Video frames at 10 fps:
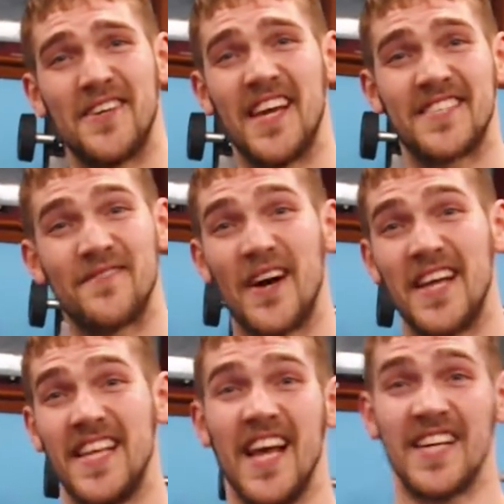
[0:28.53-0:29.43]
You get Go on, tell
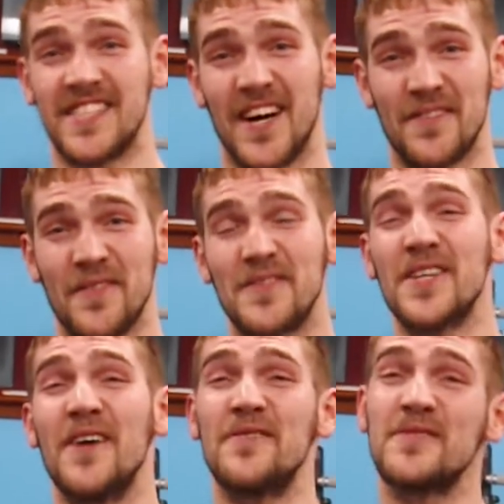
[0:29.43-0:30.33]
us about tell us.
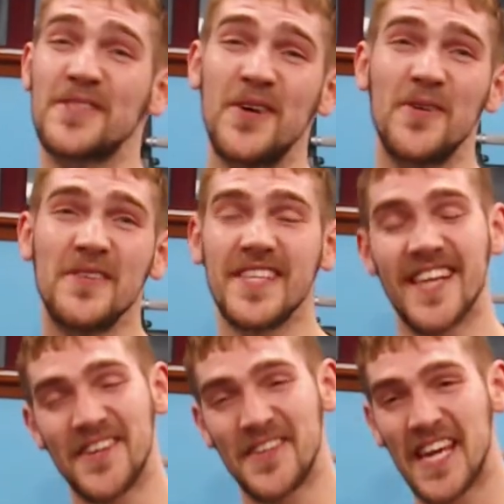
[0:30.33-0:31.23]
Aside from school, you, know,
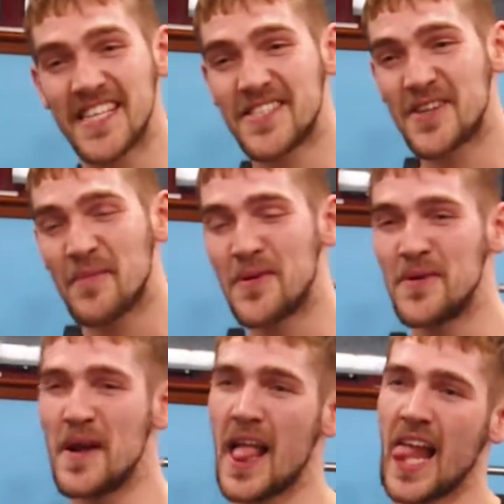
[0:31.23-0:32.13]
yeah. you get into
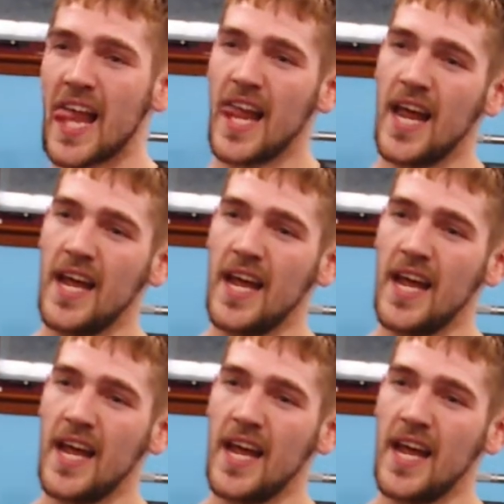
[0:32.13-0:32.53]
trouble. Okay.